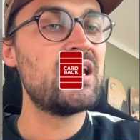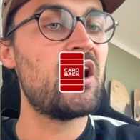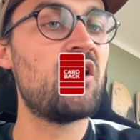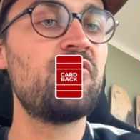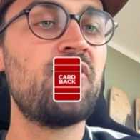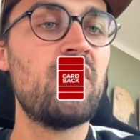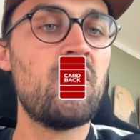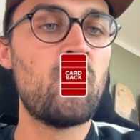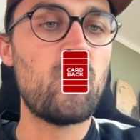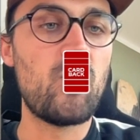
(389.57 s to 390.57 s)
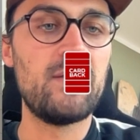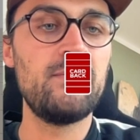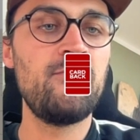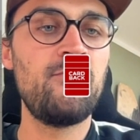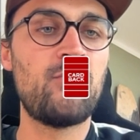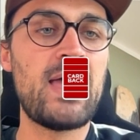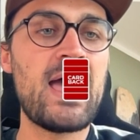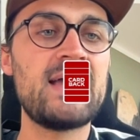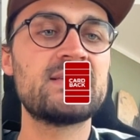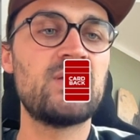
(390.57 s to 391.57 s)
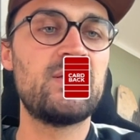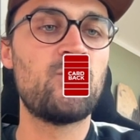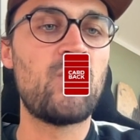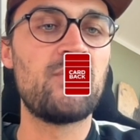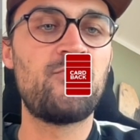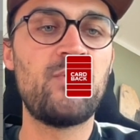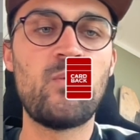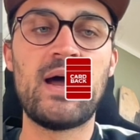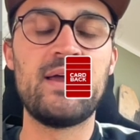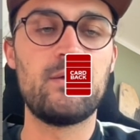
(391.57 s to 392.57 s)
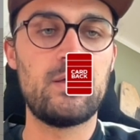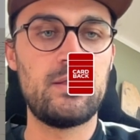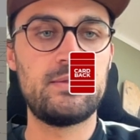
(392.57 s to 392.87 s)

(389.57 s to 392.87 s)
of 1 for X and 1 for Y. And